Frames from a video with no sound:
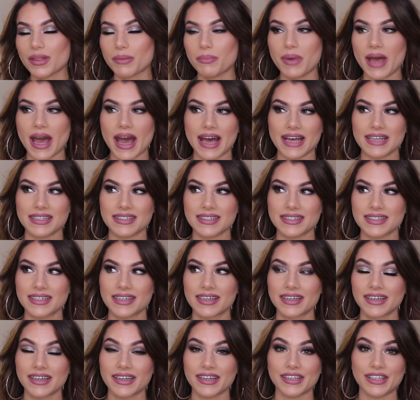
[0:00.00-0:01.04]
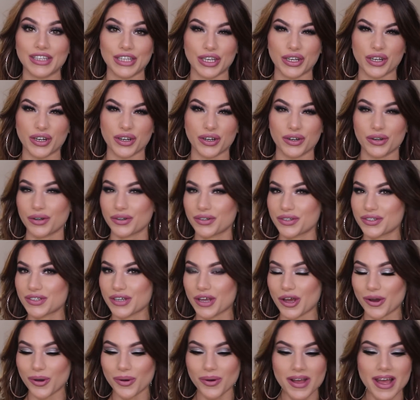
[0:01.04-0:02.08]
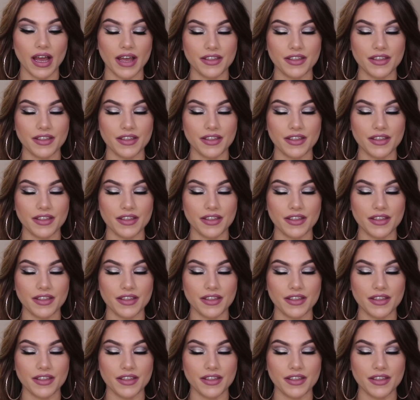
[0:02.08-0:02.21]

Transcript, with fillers: the past year or so.